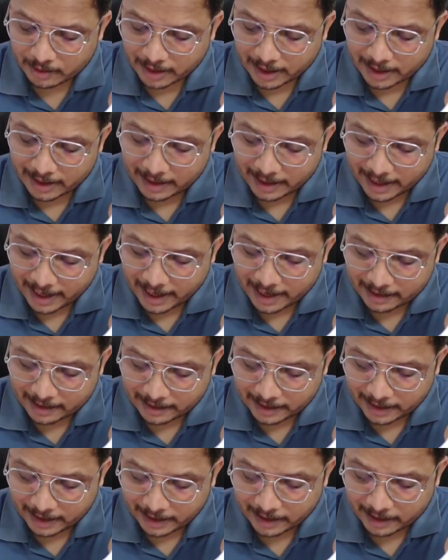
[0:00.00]
and A
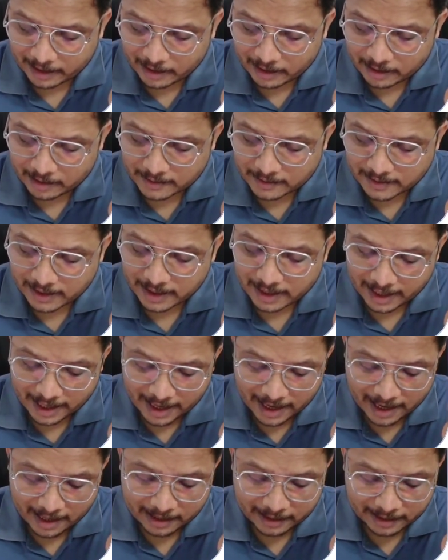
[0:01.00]
R T T. See,
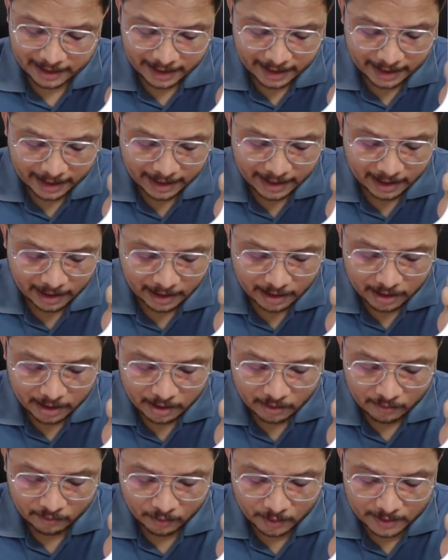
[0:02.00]
A R T T
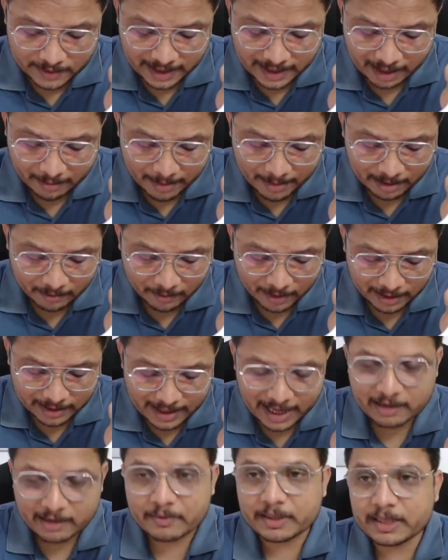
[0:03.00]
for segment one,
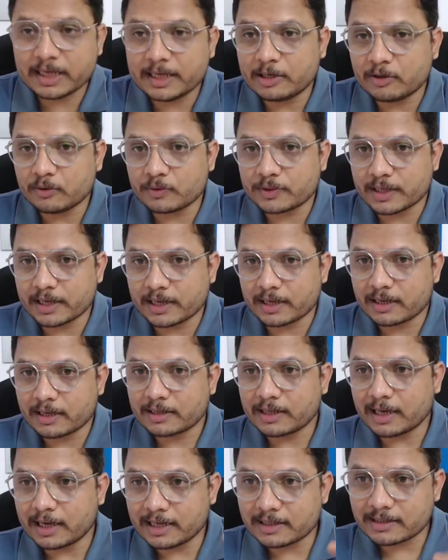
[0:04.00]
that we need to see.
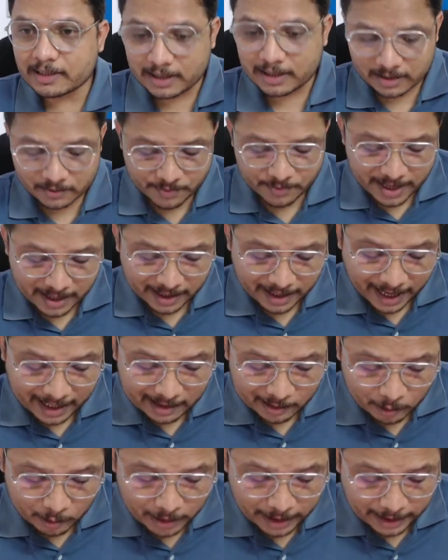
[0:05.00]
The reason is we are
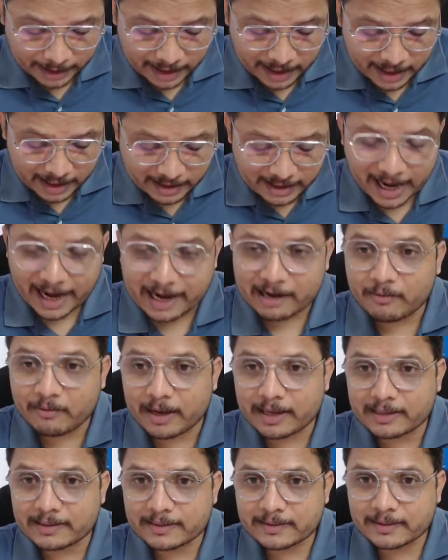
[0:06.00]
calculating in
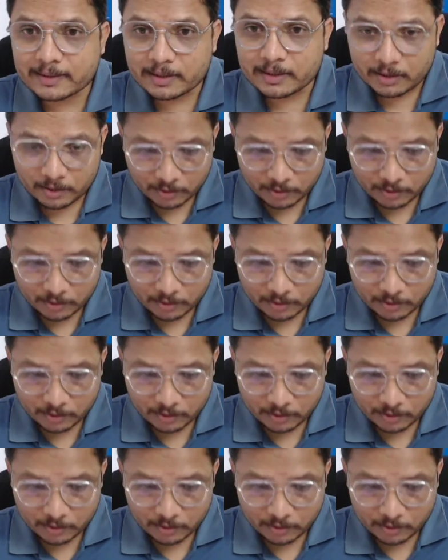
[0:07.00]
advance